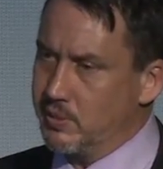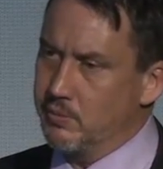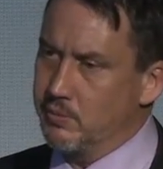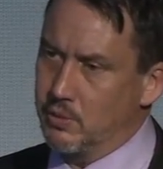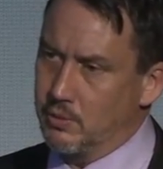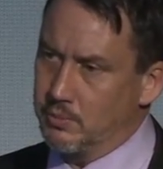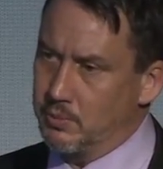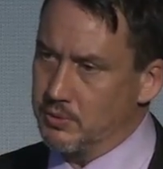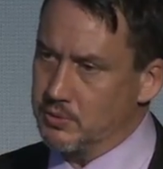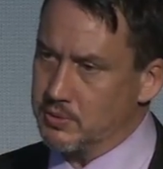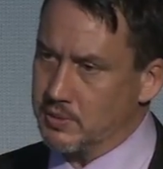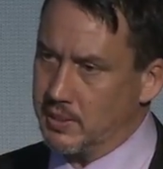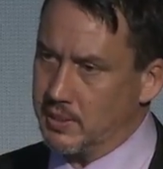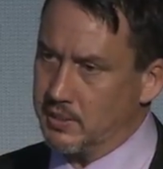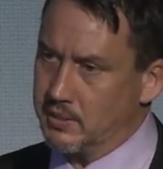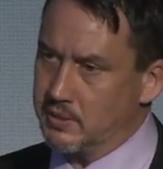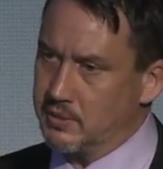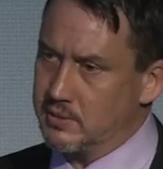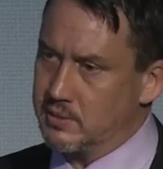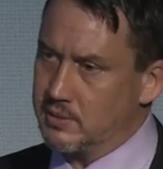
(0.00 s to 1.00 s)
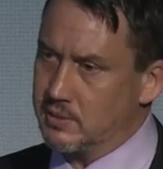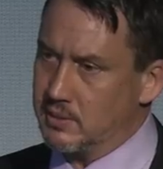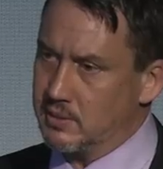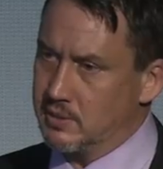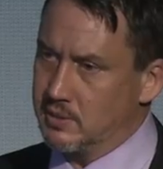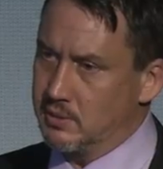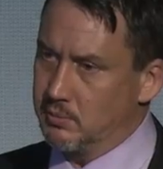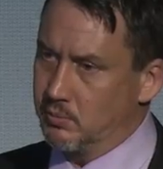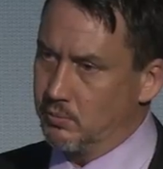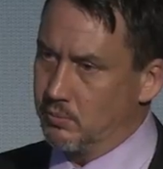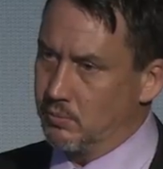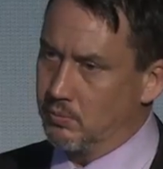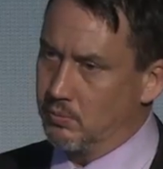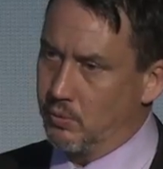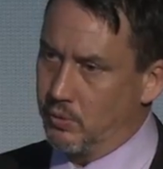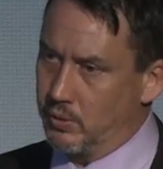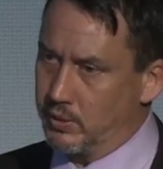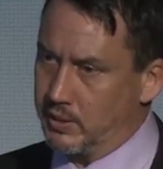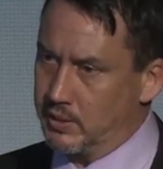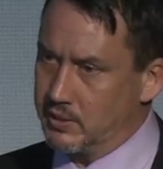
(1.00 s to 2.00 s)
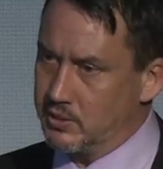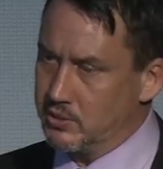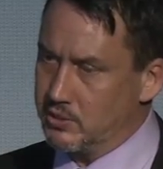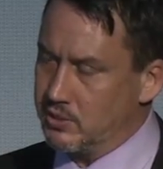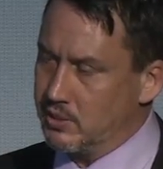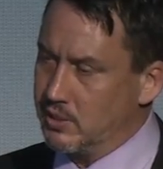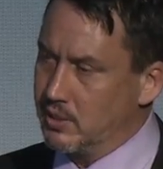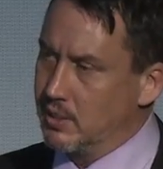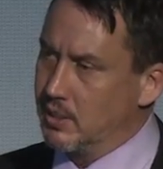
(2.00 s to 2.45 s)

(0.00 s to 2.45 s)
robo-signers in the mortgage.